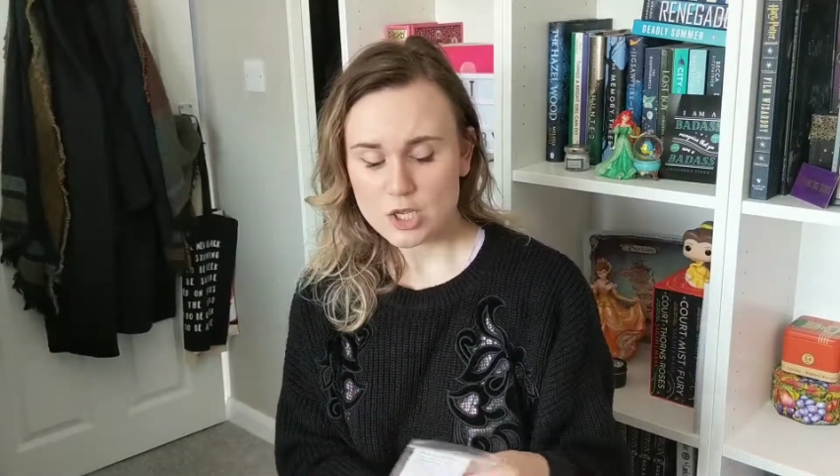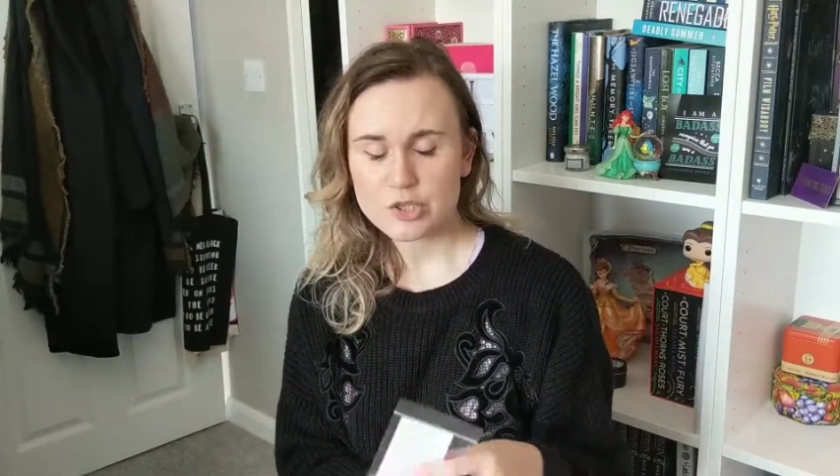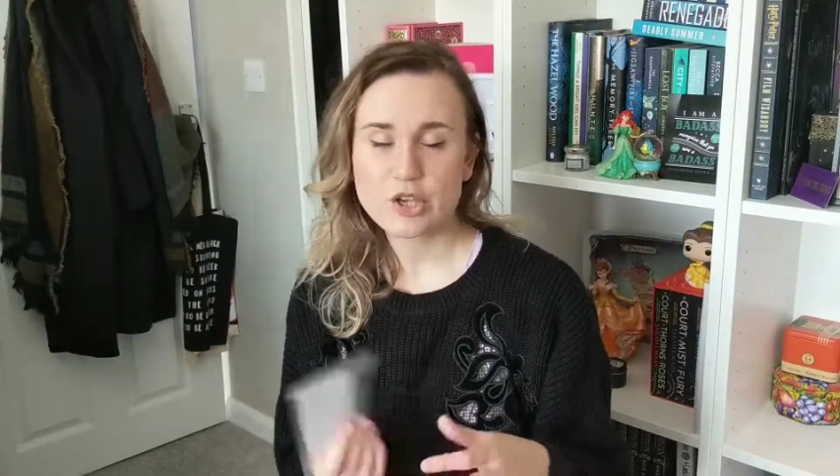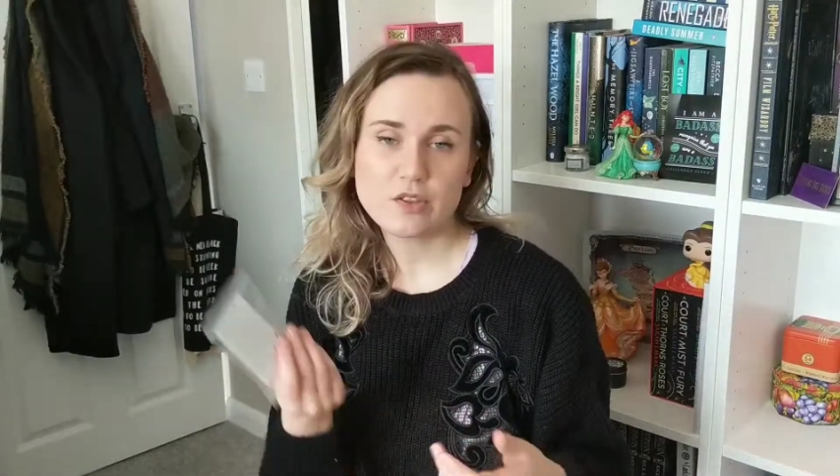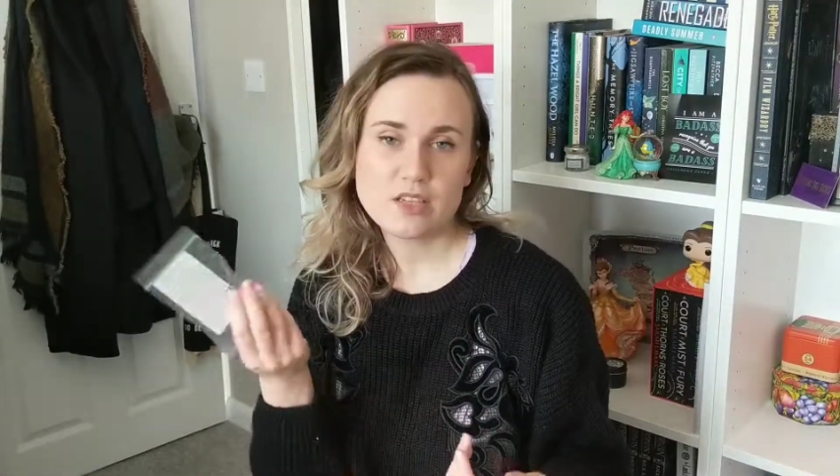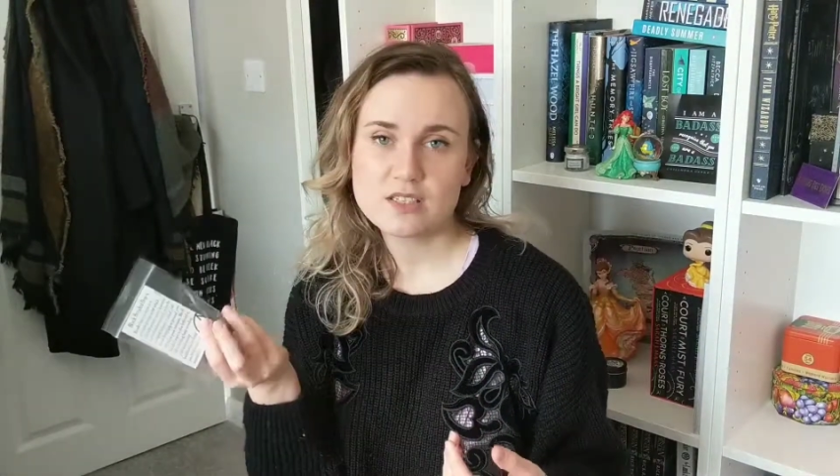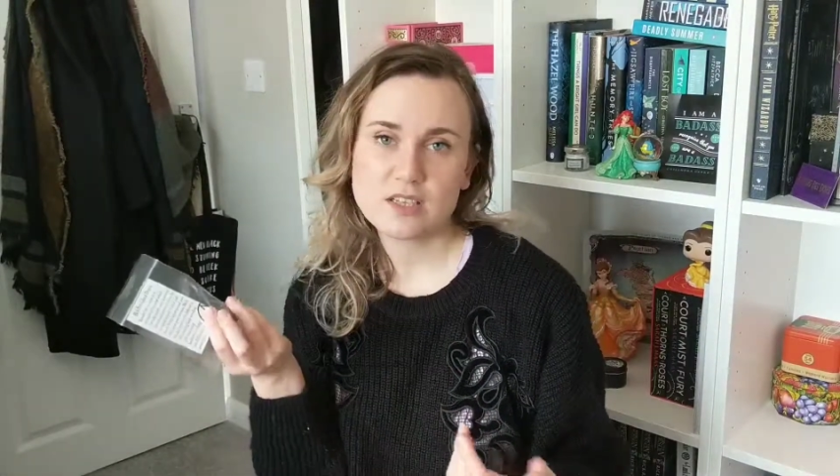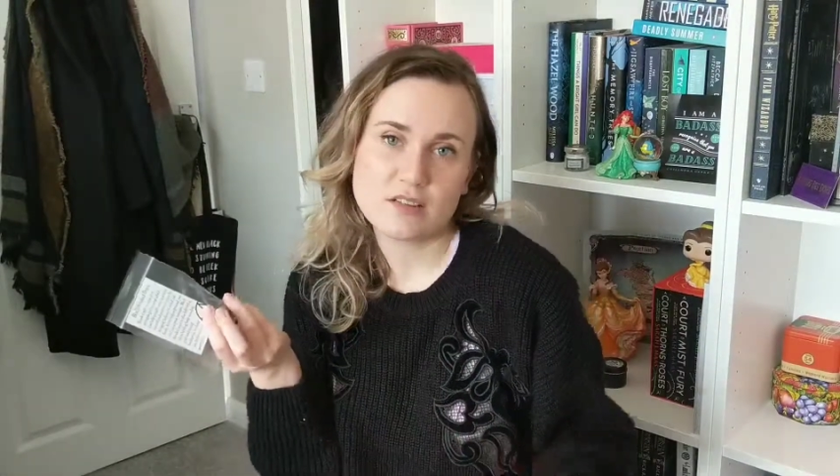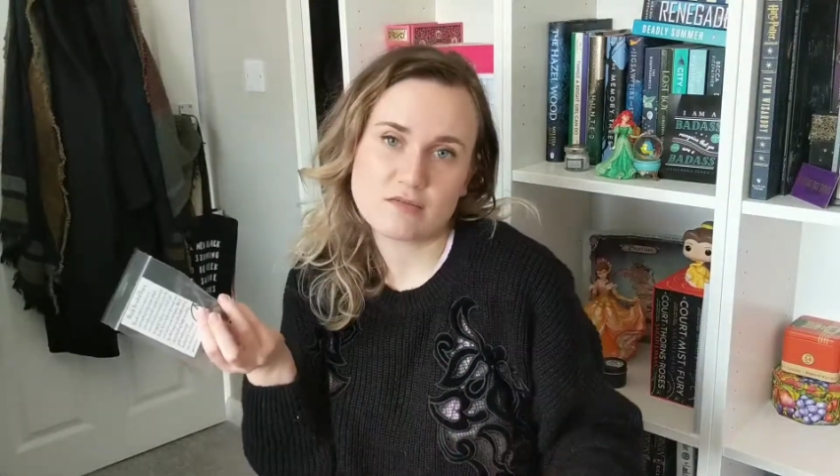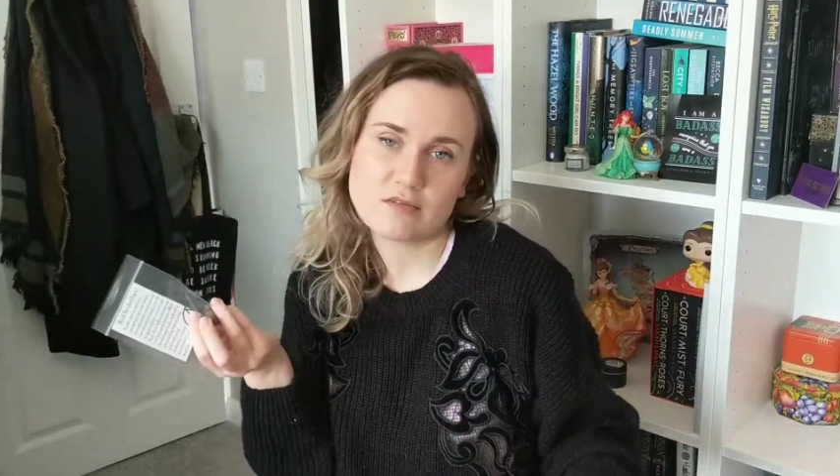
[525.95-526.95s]
So these
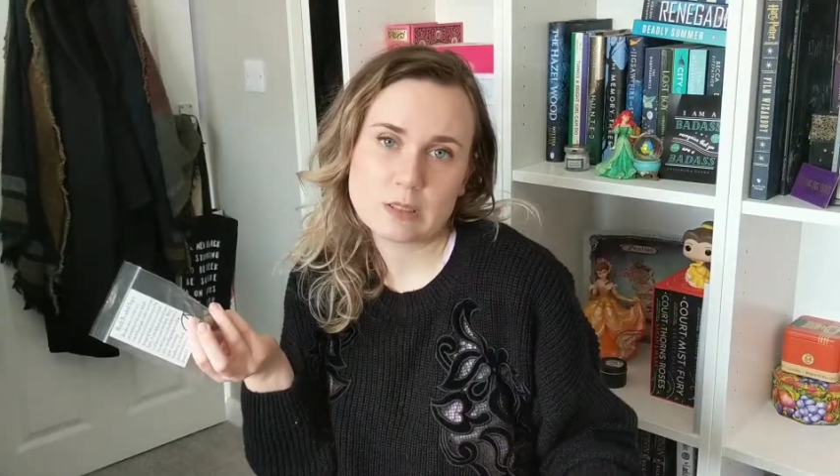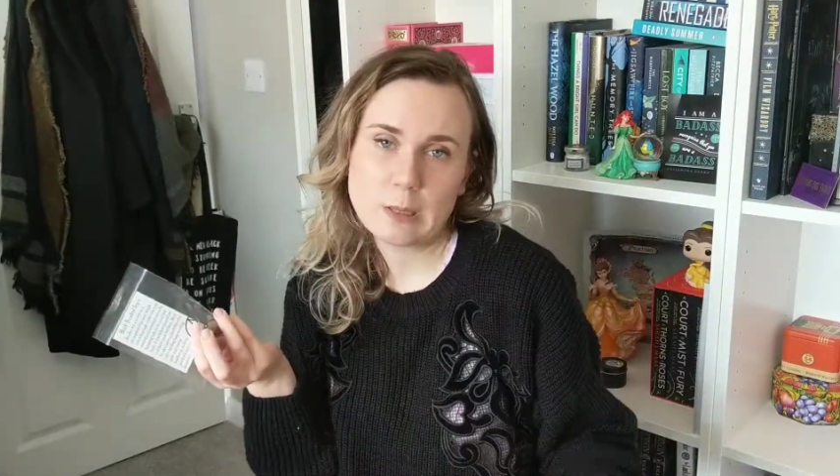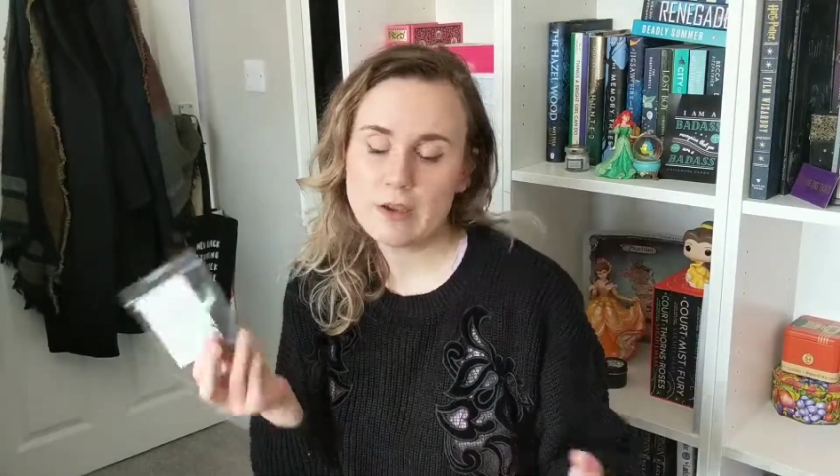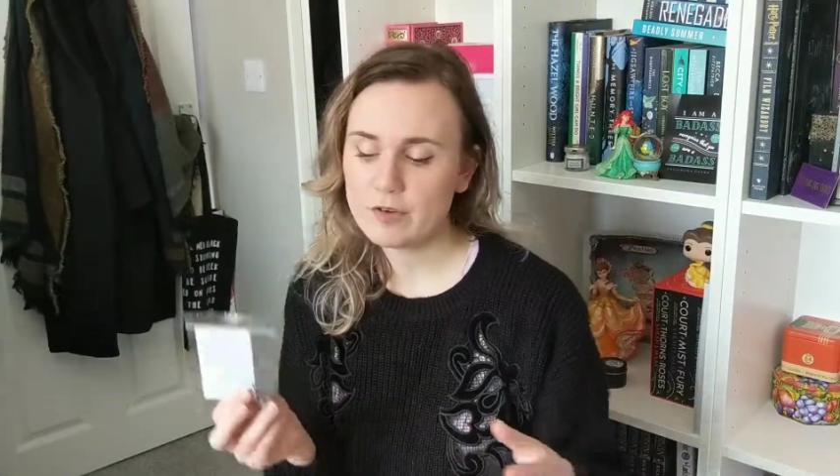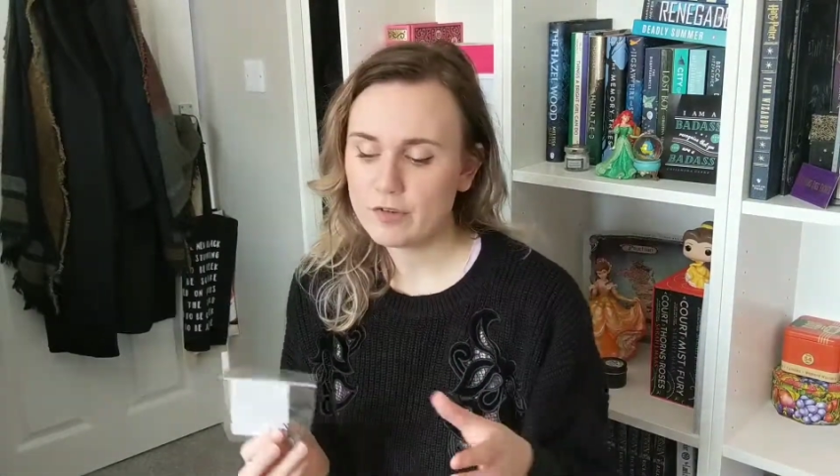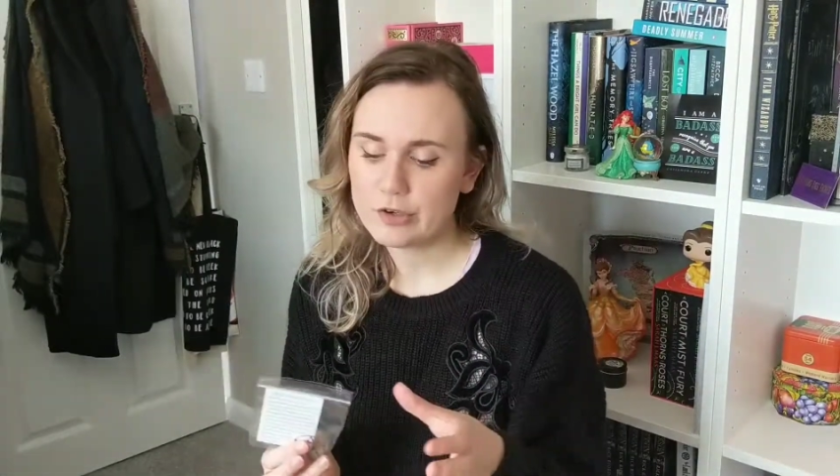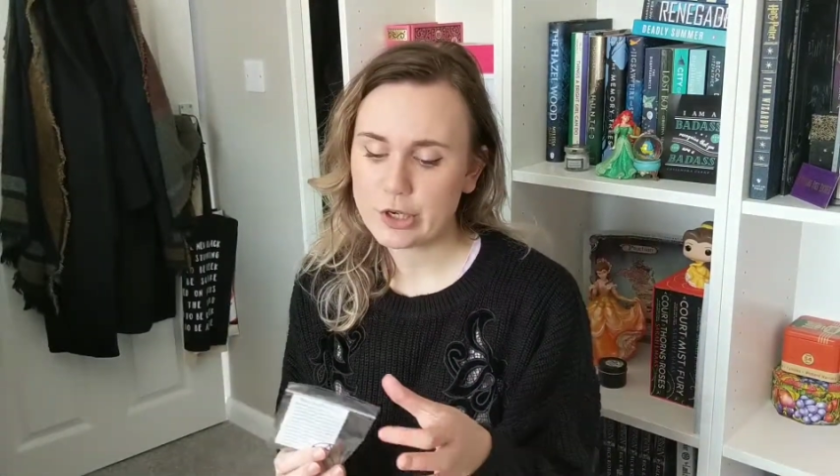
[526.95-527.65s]
things, even if